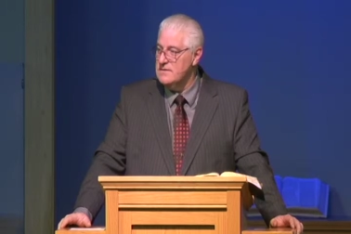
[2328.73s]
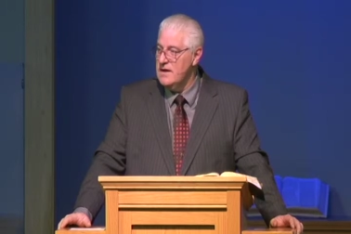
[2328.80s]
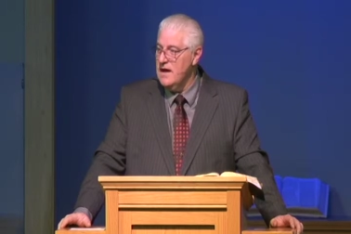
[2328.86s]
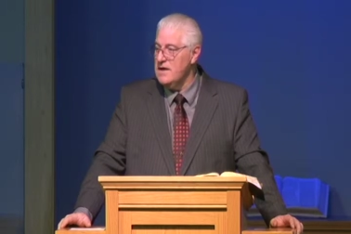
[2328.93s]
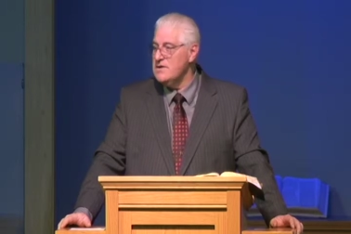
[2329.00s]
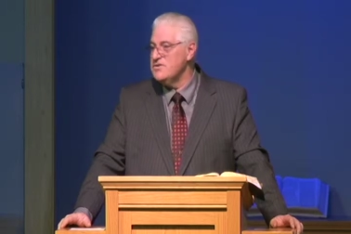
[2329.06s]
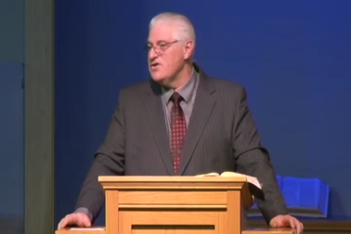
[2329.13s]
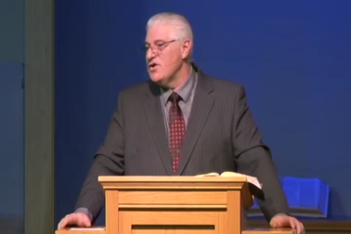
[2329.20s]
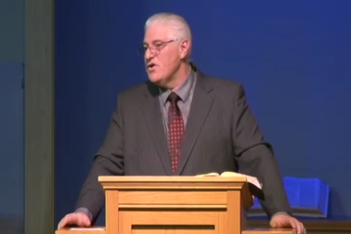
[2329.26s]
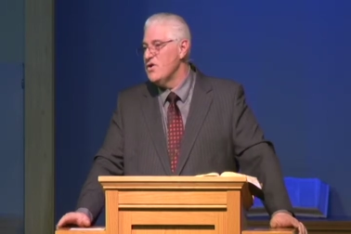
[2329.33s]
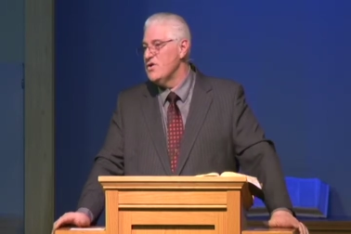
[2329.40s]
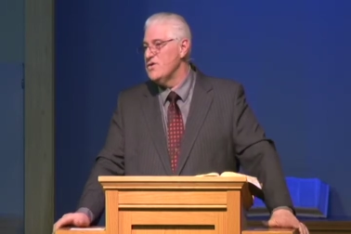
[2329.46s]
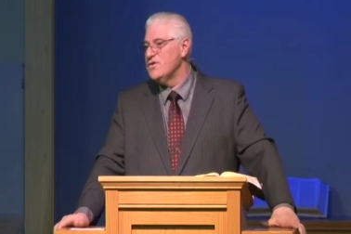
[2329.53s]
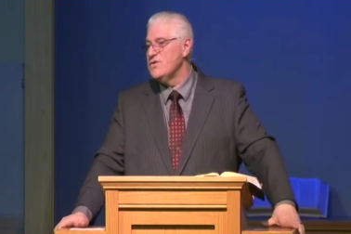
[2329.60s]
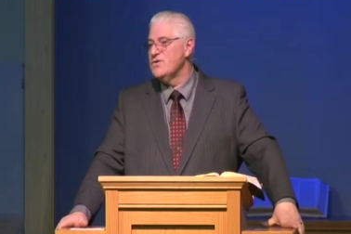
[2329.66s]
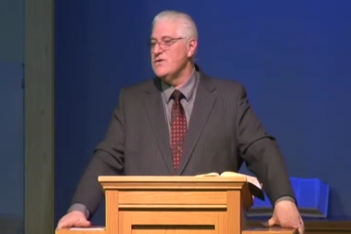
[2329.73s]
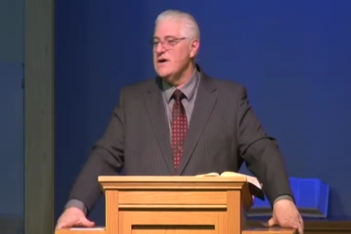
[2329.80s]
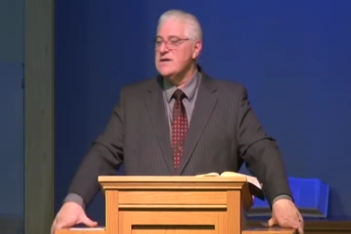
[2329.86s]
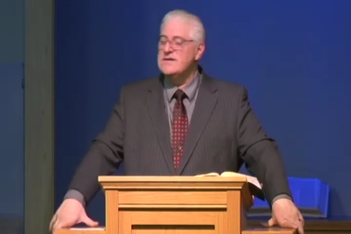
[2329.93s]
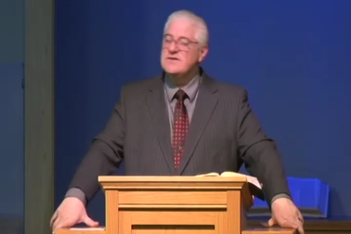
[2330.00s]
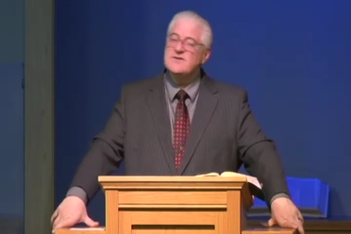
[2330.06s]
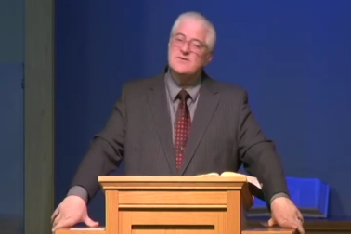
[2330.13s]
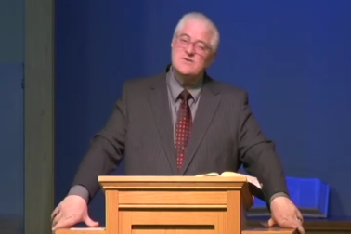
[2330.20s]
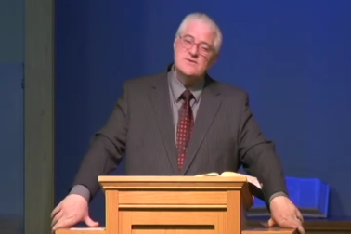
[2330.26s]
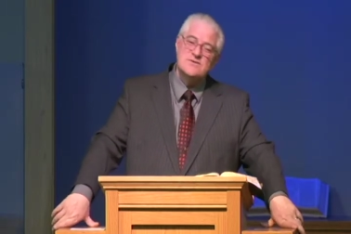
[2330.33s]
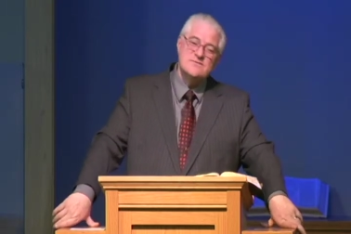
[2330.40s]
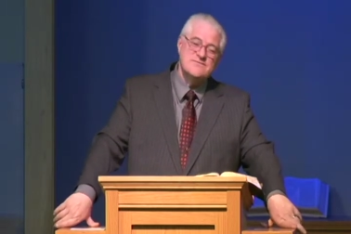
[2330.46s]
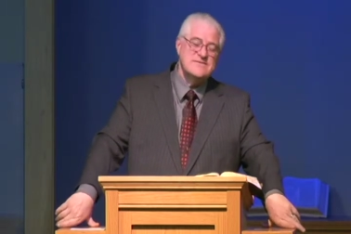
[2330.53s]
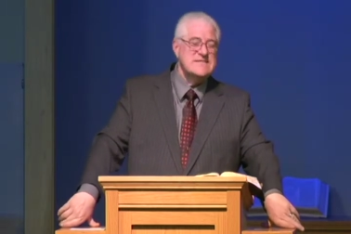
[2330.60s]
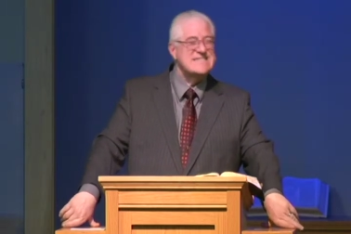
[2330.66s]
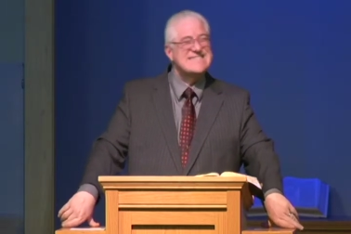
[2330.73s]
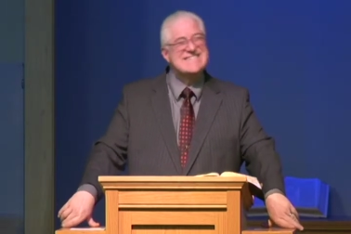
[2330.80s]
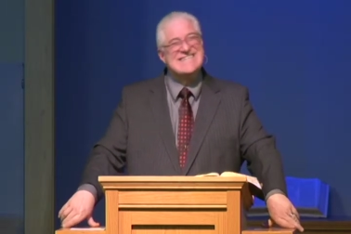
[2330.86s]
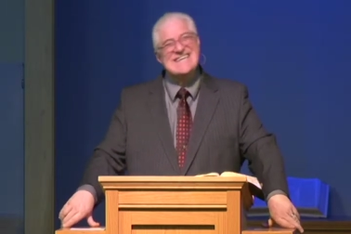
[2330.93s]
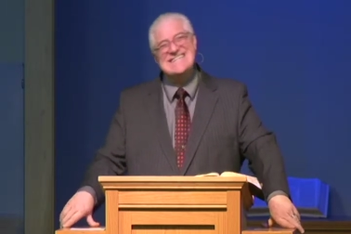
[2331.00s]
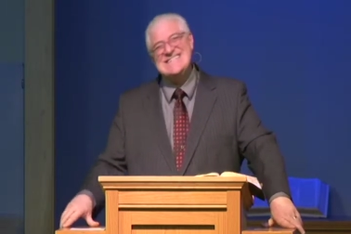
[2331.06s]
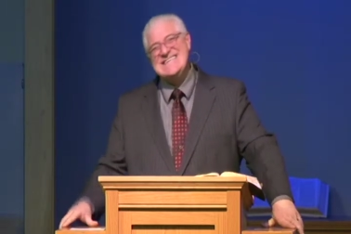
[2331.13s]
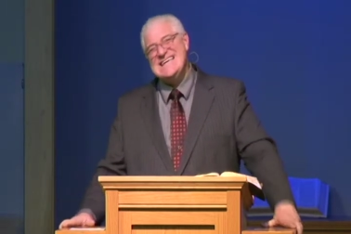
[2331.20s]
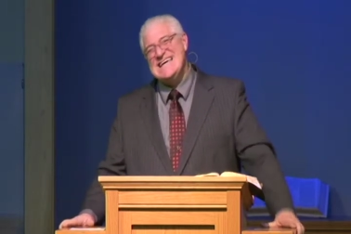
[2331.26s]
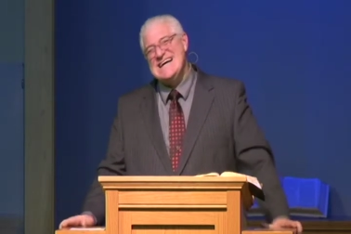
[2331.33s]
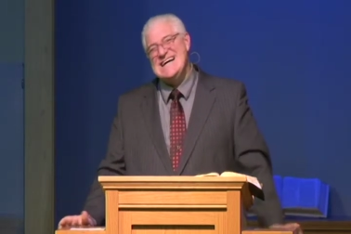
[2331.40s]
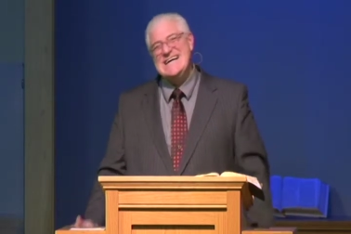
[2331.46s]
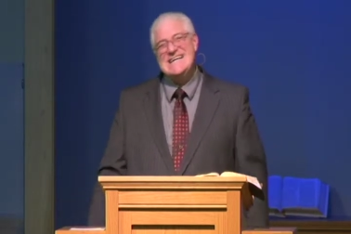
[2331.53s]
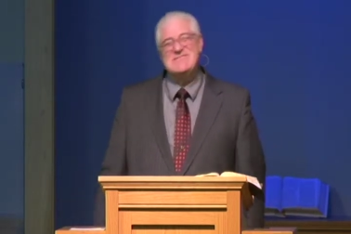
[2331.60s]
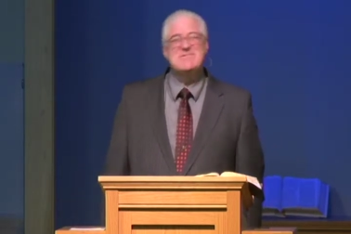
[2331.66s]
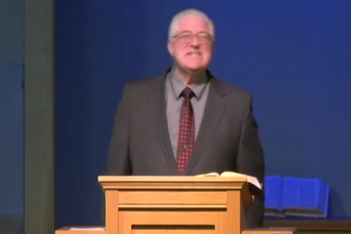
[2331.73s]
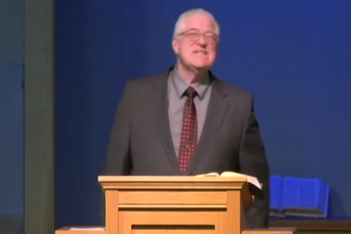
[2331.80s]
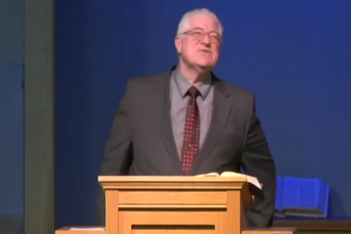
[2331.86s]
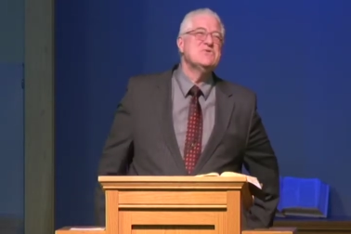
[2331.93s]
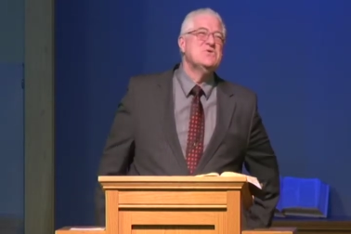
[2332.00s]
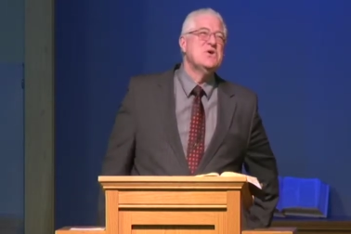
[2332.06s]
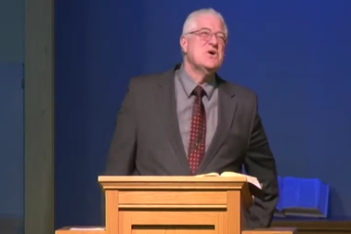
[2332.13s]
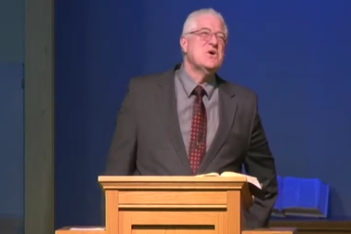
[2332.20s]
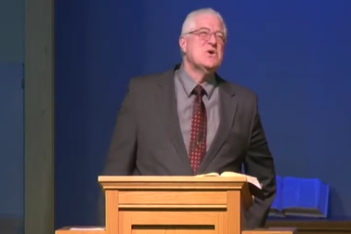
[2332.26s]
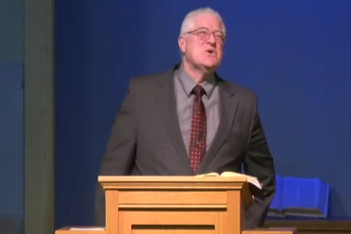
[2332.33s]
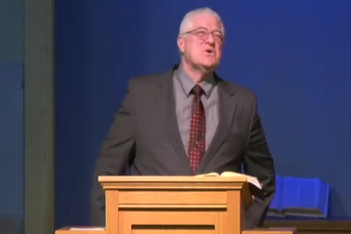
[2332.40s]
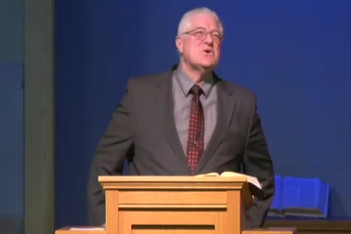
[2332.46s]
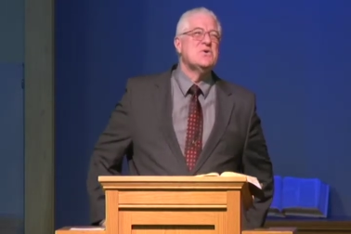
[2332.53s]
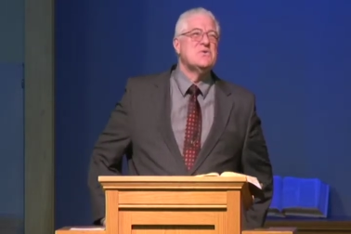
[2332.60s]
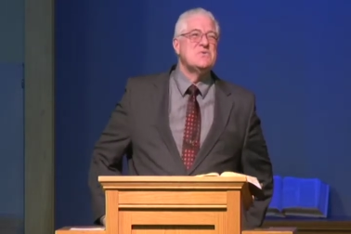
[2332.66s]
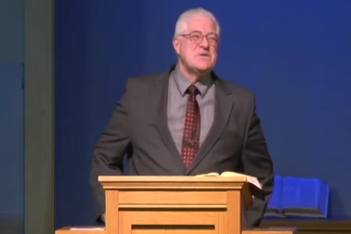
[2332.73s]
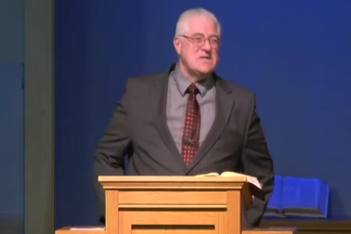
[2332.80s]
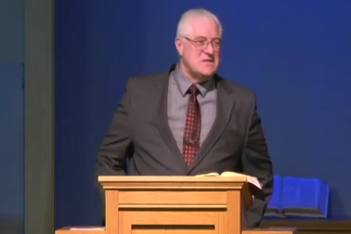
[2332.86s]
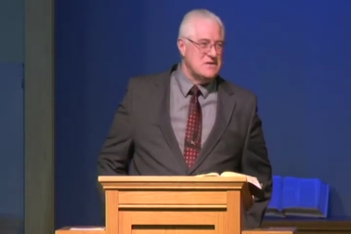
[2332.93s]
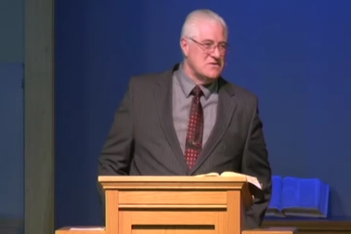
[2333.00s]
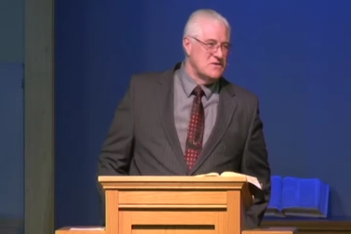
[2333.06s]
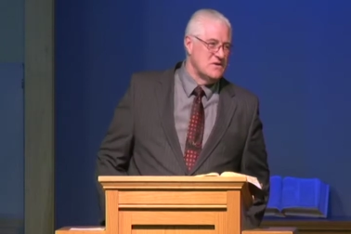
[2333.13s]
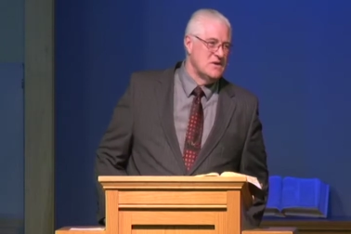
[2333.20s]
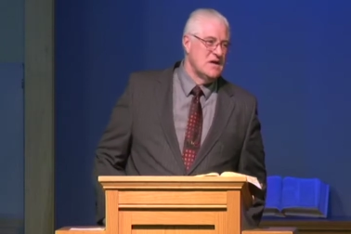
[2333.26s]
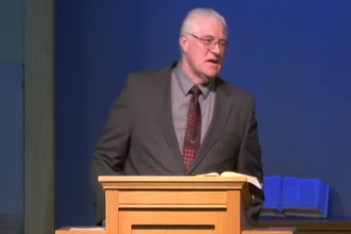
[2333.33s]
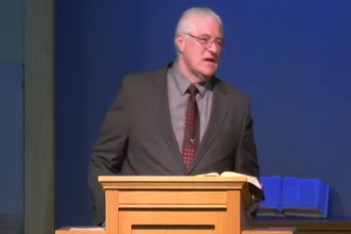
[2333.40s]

I don't know. I don't know. Is, is, he God? We don't know. We don't know.